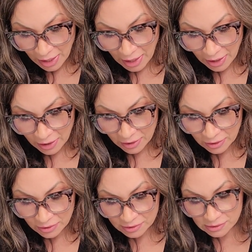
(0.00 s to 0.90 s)

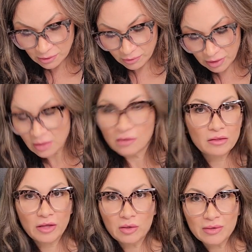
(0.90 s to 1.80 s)
And so here,
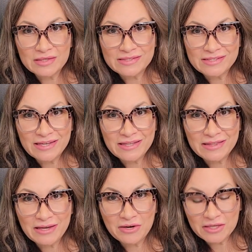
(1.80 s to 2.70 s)
like, you can see that
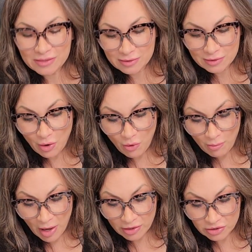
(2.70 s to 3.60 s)
there is so
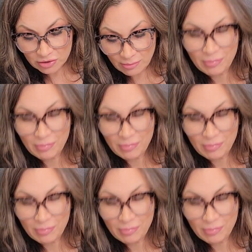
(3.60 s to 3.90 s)
much